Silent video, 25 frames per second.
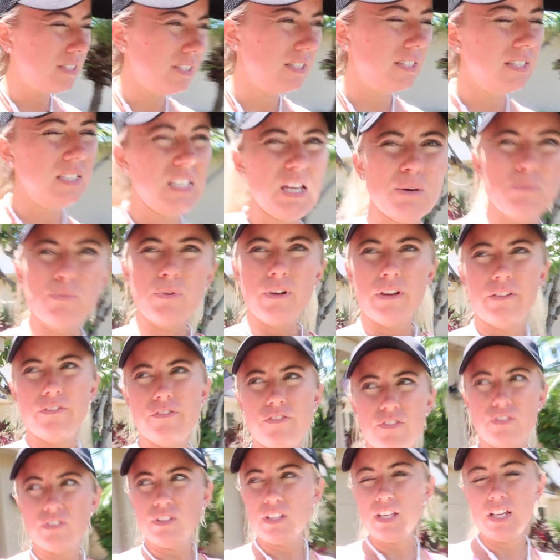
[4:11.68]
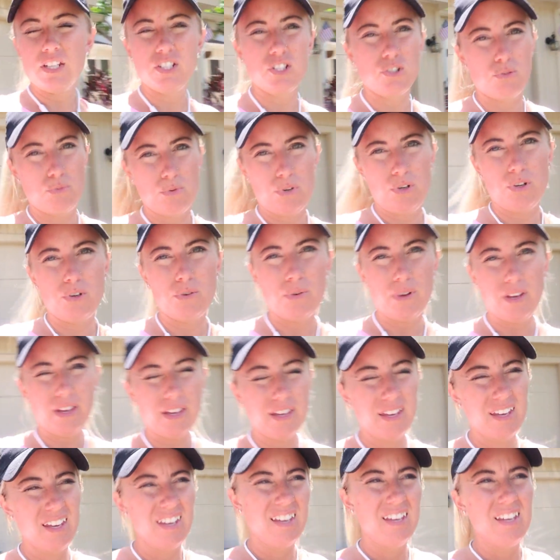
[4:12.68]
to Subway for lunch real
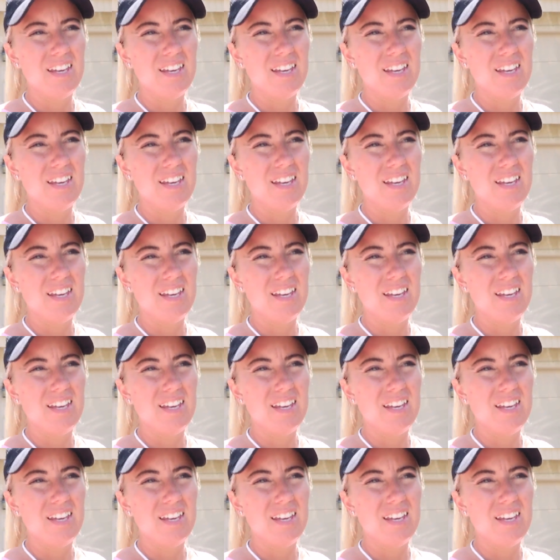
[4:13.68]
quick,